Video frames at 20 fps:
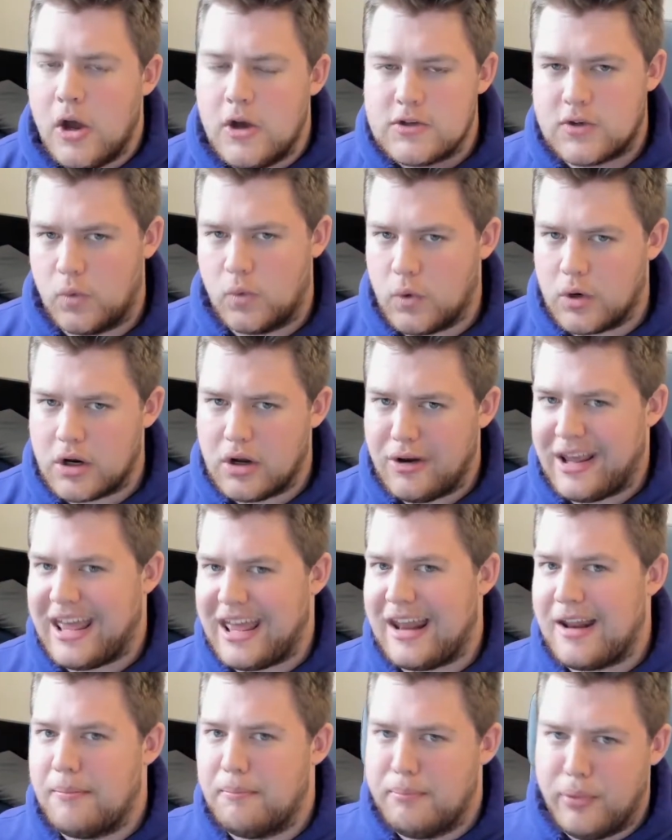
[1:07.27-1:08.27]
But we're going to
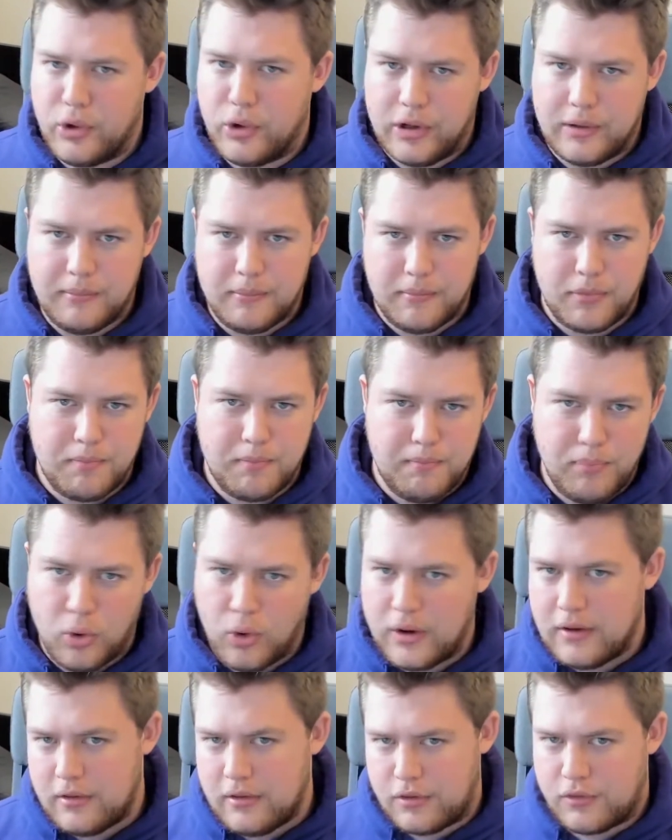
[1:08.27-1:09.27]
kind of bullet
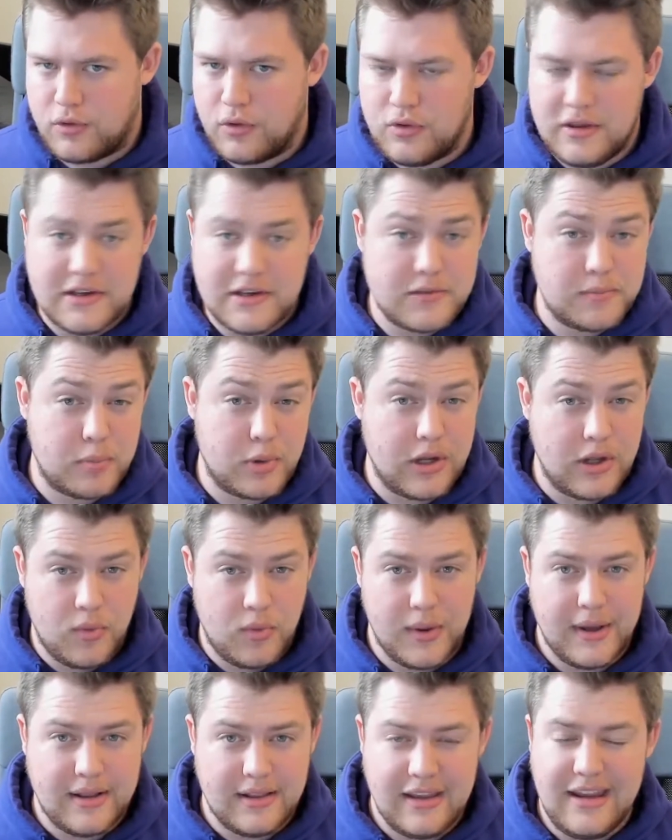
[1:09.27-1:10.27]
point through these pretty
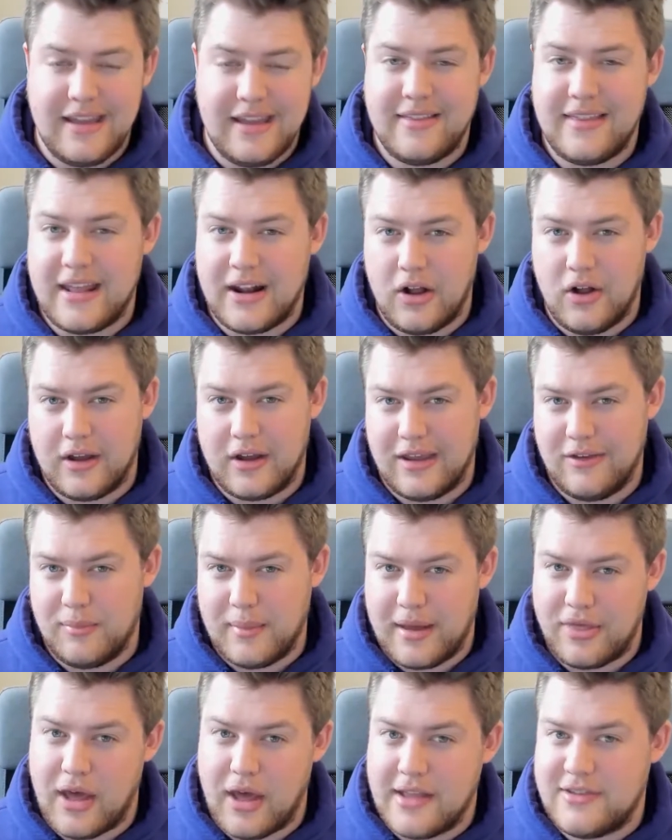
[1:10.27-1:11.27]
quickly, and then I'll give my
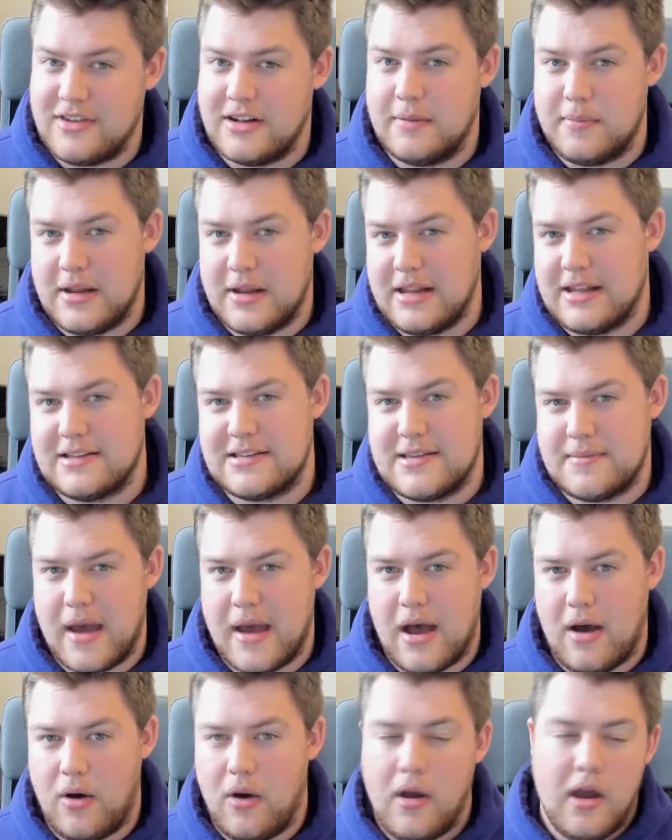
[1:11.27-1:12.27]
thoughts and opinions
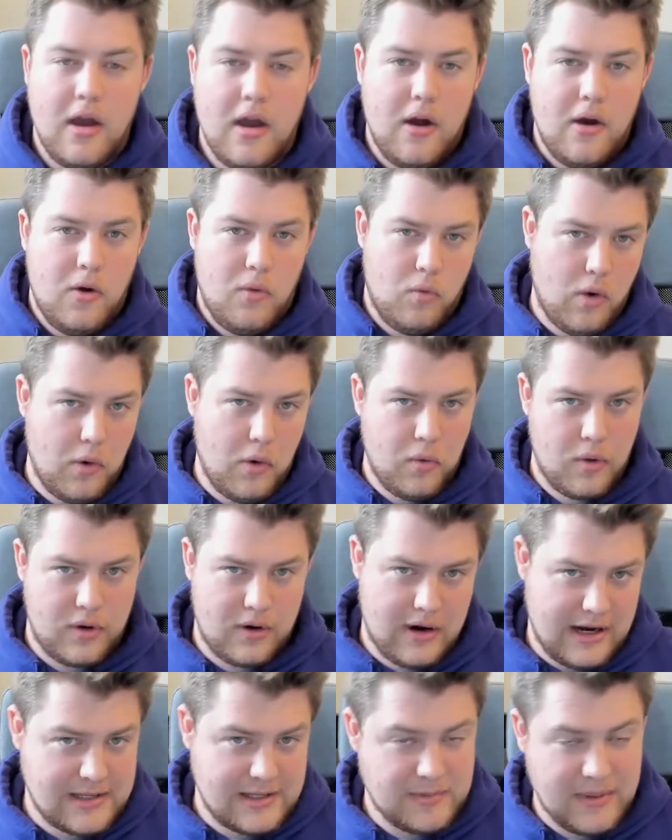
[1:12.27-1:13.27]
about what we're
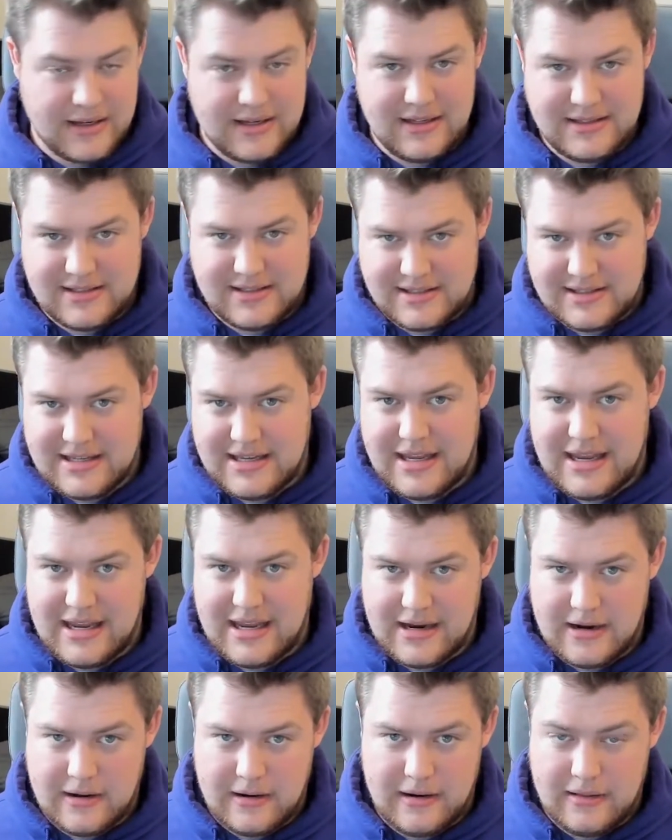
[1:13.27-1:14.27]
expecting to see
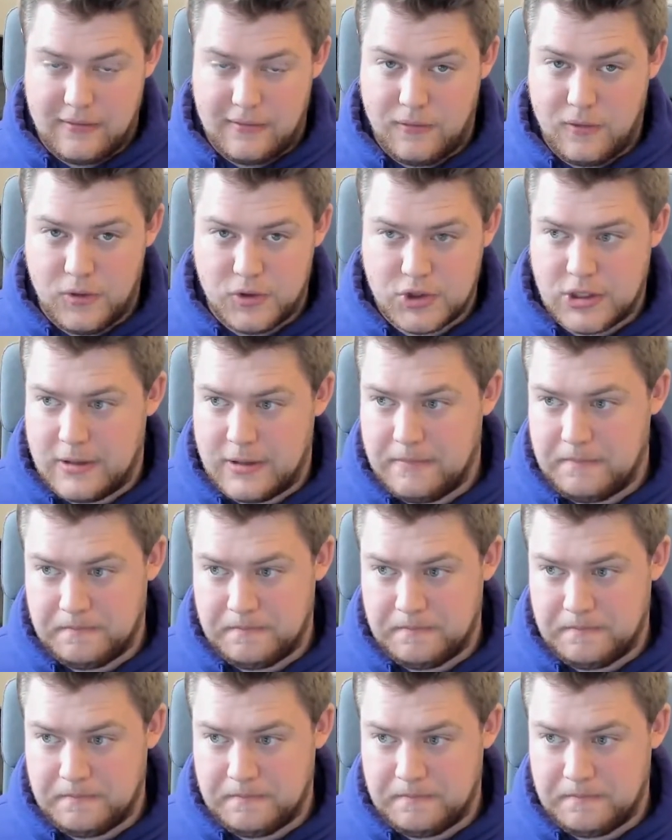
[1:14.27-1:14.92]
here in the future